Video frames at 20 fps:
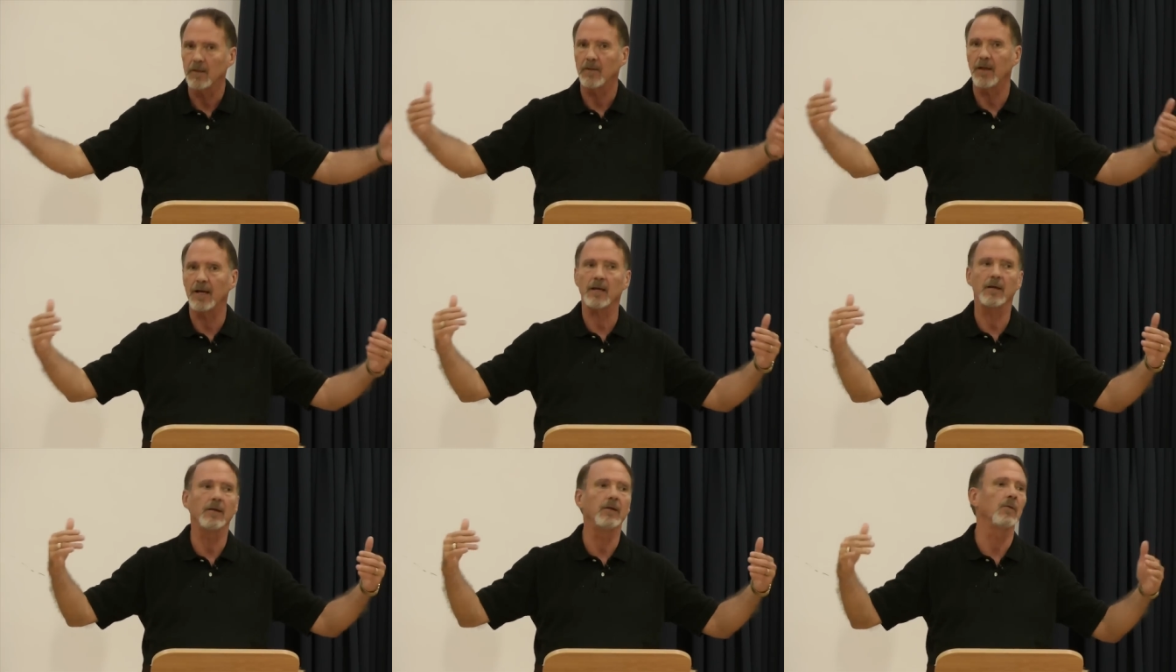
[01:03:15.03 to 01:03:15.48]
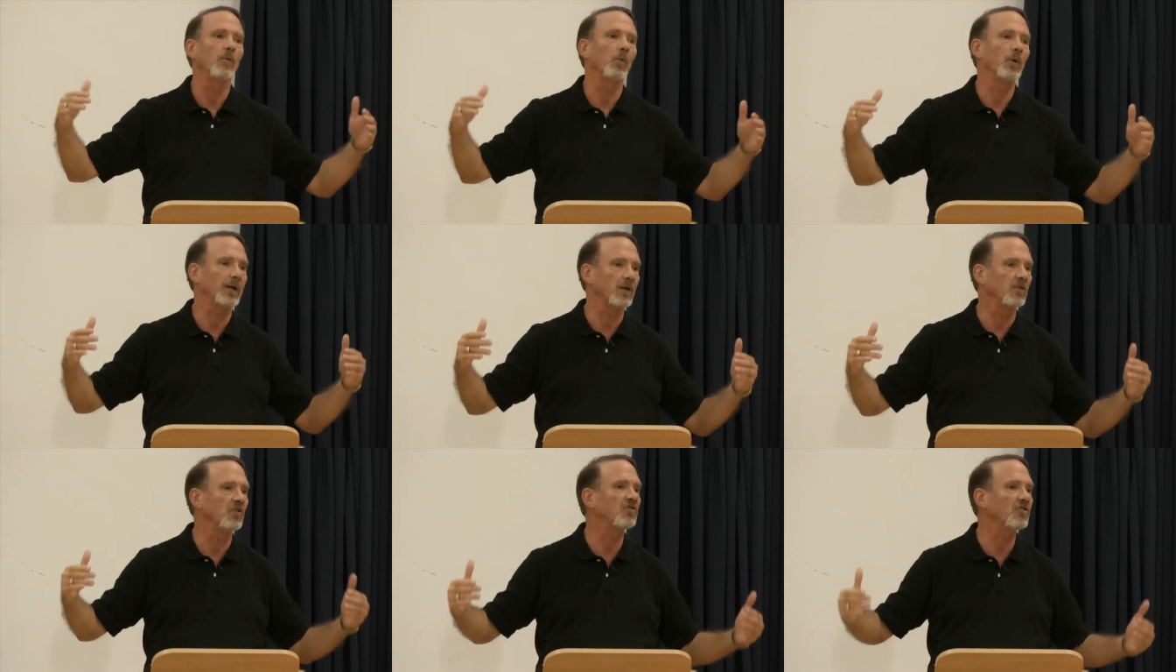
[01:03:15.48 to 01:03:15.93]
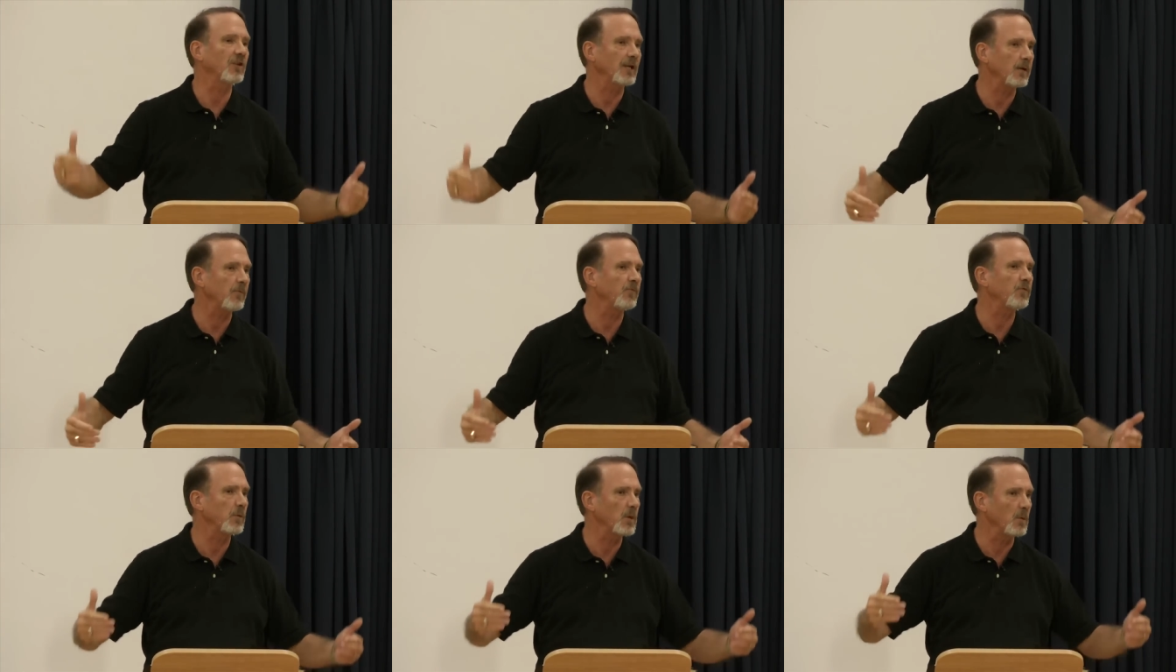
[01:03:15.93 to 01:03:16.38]
We can see
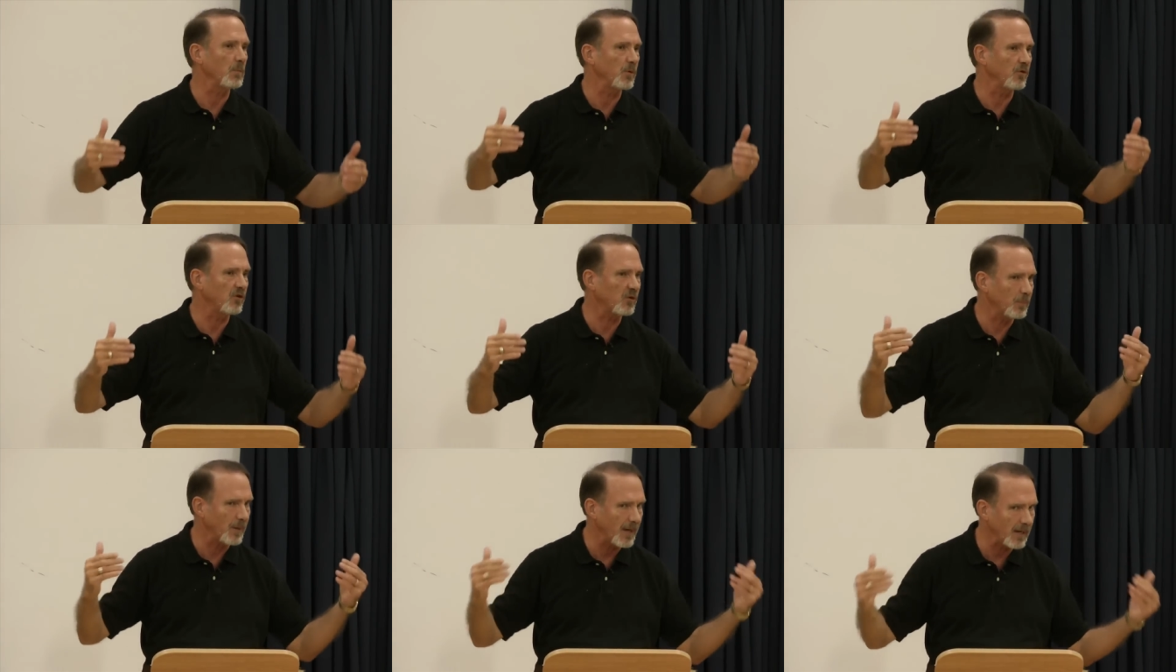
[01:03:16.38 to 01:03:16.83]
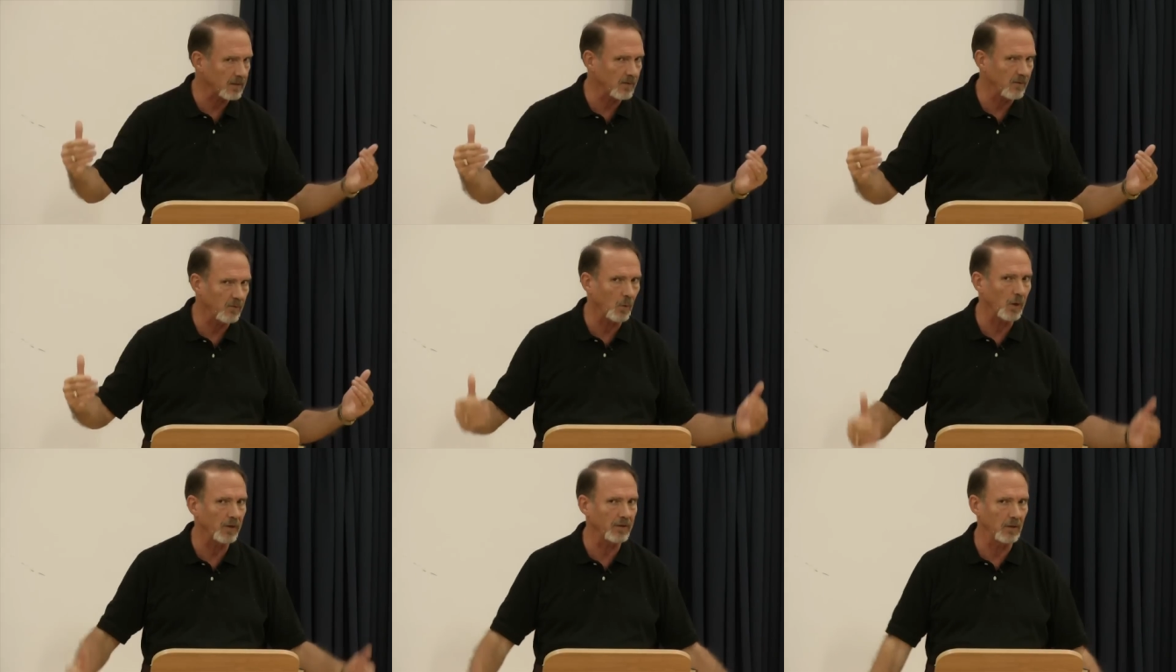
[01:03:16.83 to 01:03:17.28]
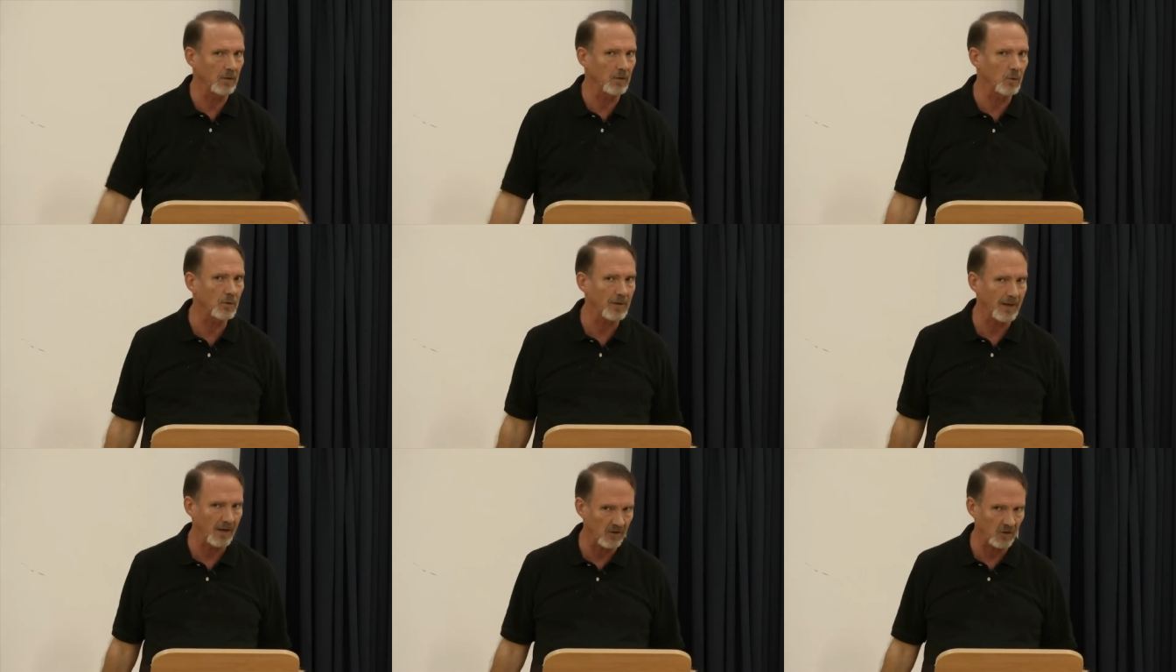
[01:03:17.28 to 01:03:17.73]
it from the perspective of what the
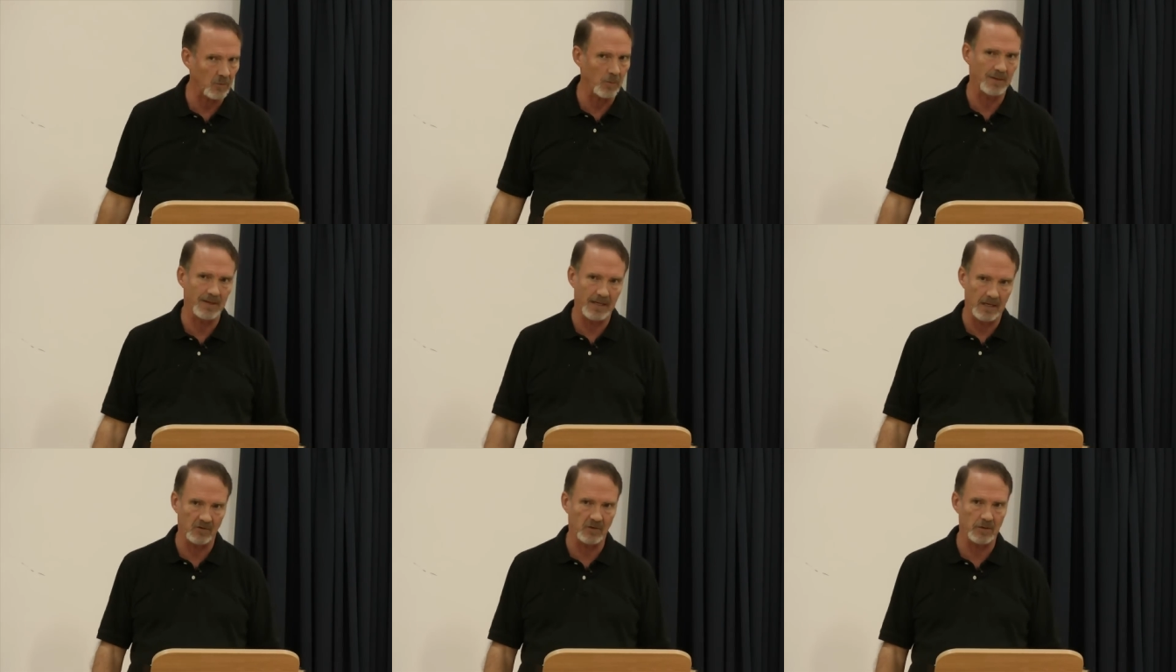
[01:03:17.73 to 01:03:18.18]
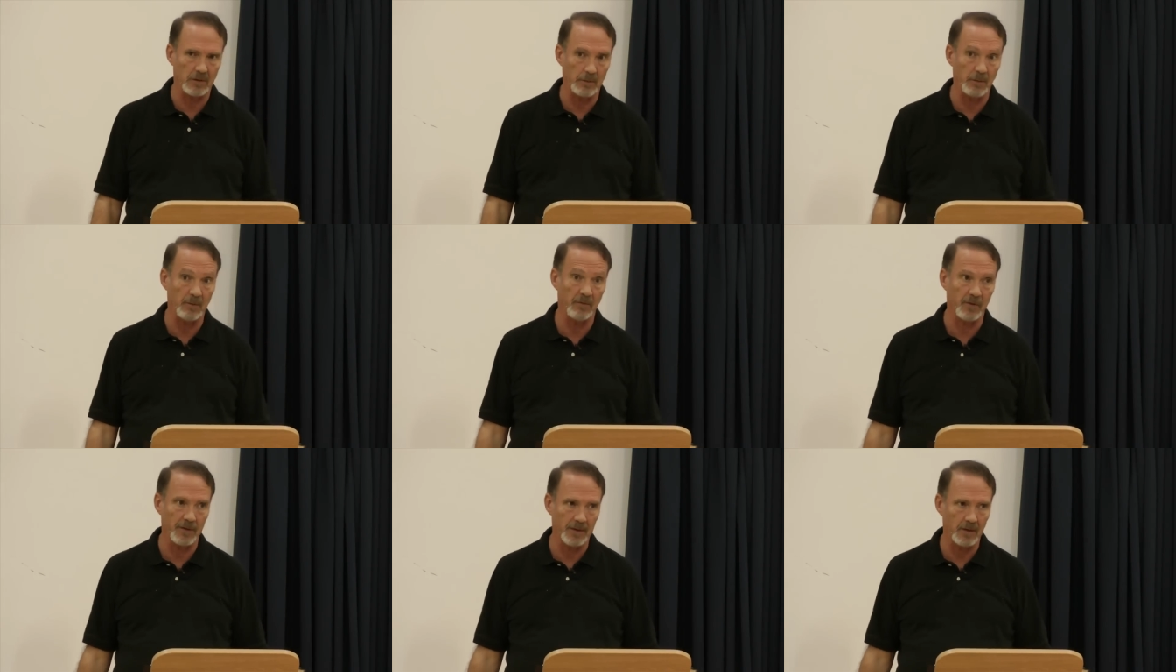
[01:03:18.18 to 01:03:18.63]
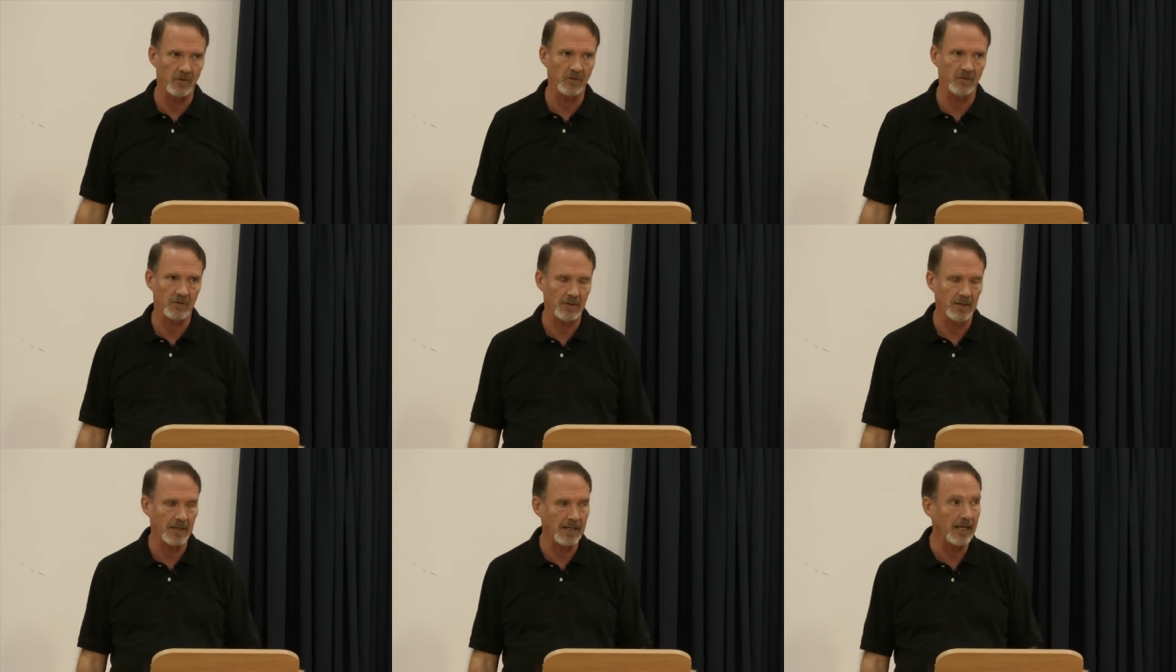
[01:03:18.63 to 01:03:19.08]
New Testament actually
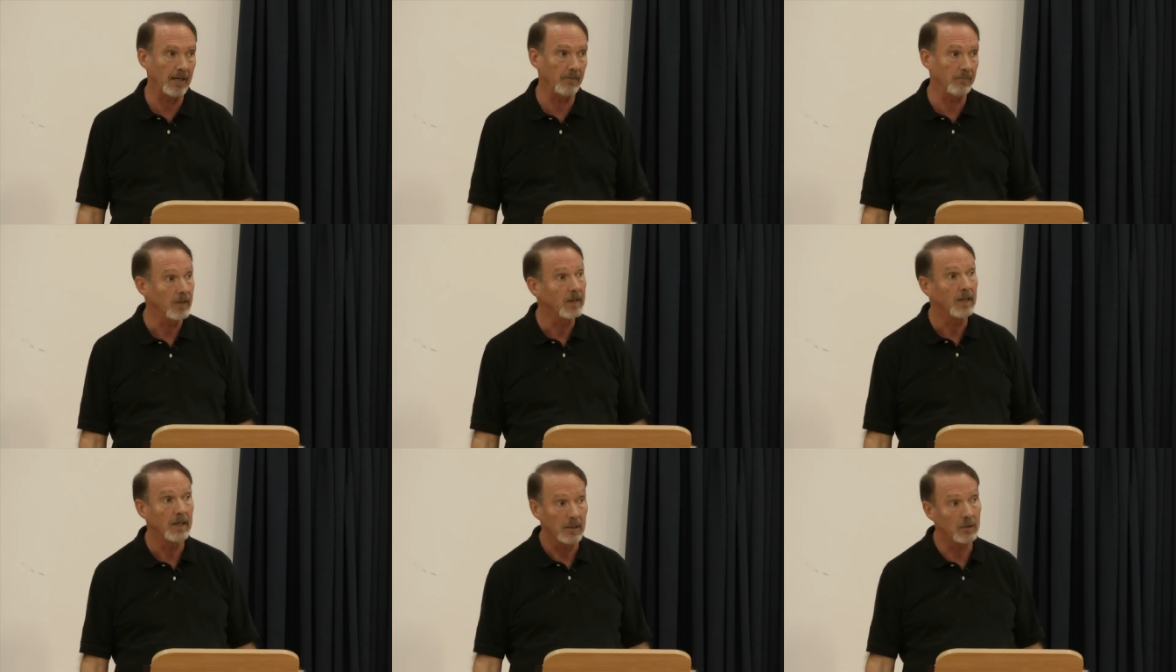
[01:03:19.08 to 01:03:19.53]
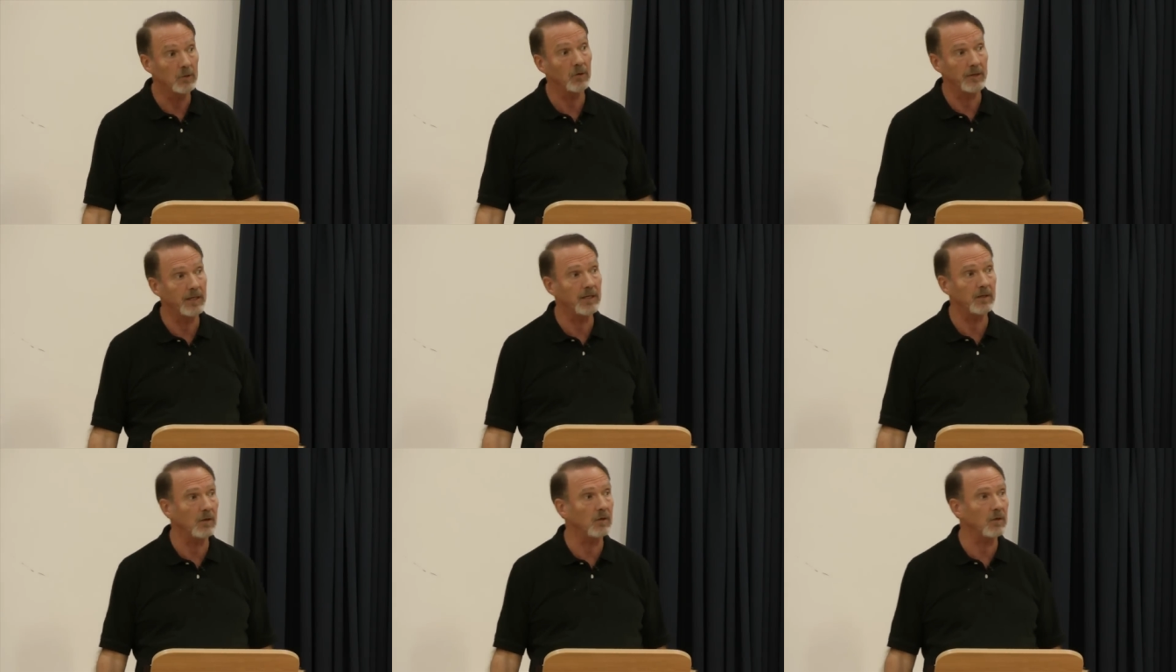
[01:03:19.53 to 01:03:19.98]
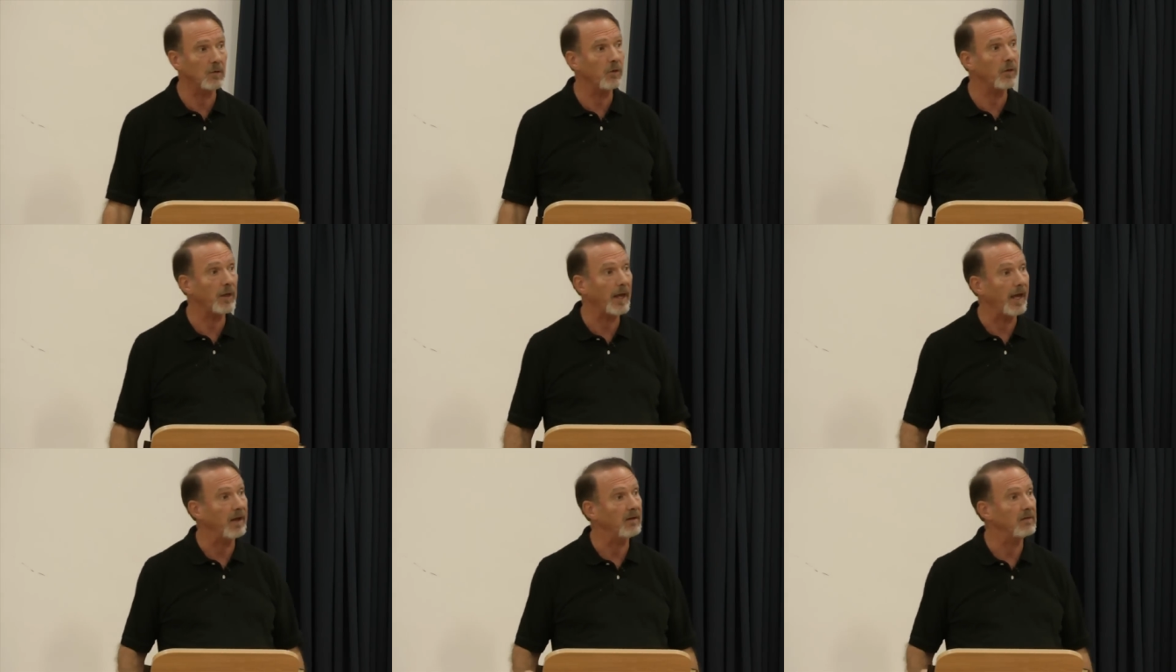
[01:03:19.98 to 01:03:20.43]
reveals. And you'll need to do
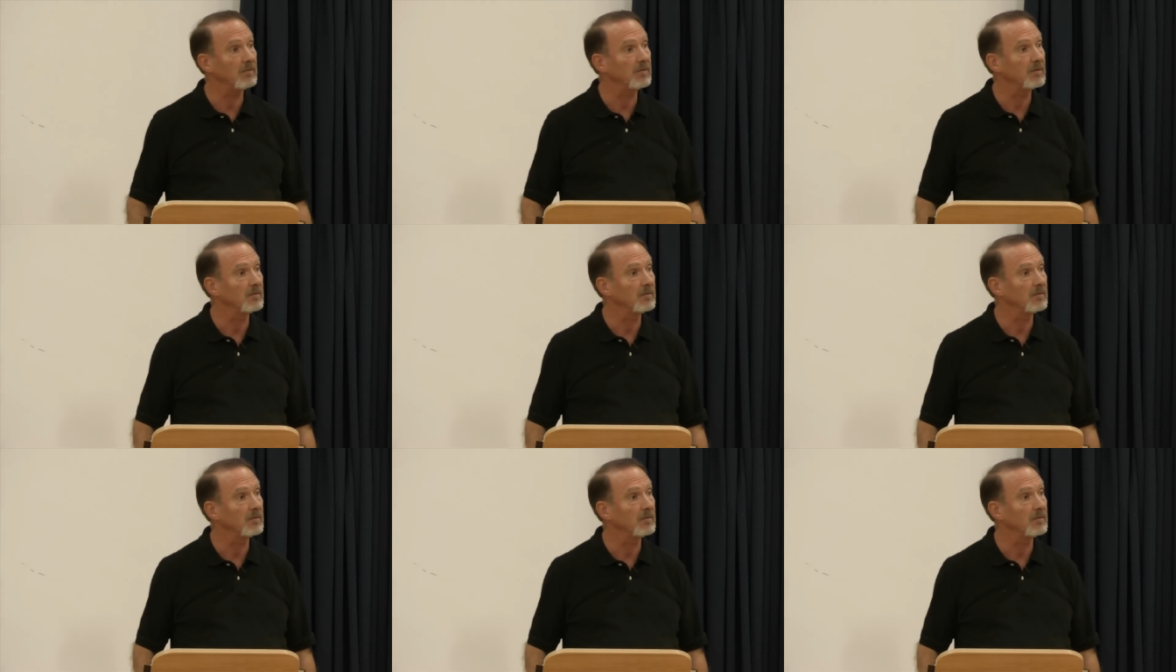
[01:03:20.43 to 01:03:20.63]
that.